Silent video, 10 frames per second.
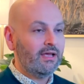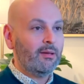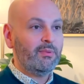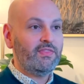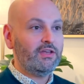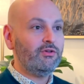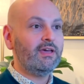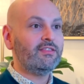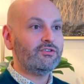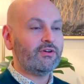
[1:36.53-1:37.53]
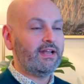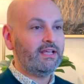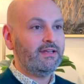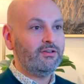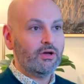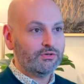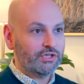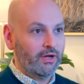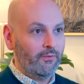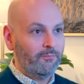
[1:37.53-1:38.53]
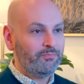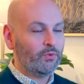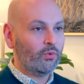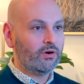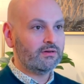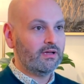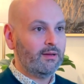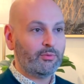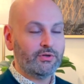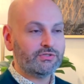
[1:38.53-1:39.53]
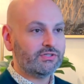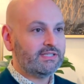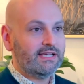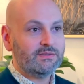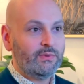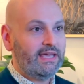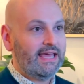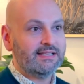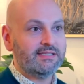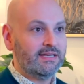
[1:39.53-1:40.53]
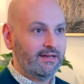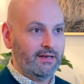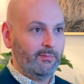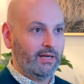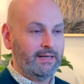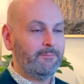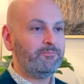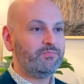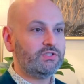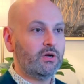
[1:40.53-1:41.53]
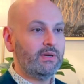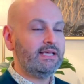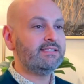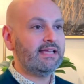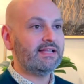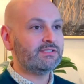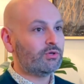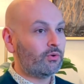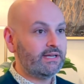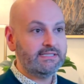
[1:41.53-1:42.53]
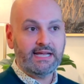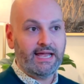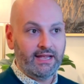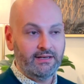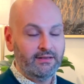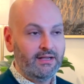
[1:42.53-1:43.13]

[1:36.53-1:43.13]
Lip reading: But then you get the dreaded no-show, or a producer says we can't send anybody. So is that story dead?